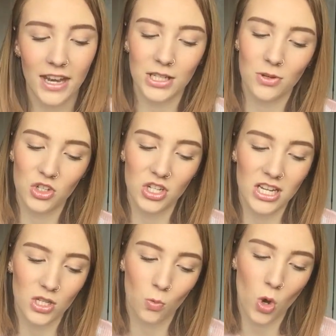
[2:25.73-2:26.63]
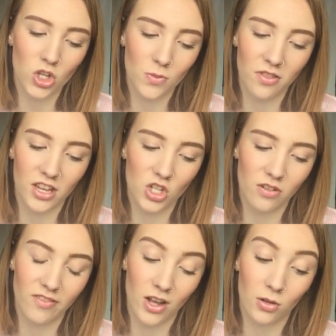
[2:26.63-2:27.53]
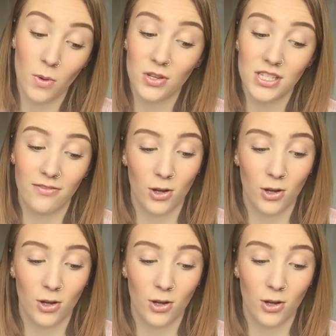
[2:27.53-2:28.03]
Next question is, what are some things you found most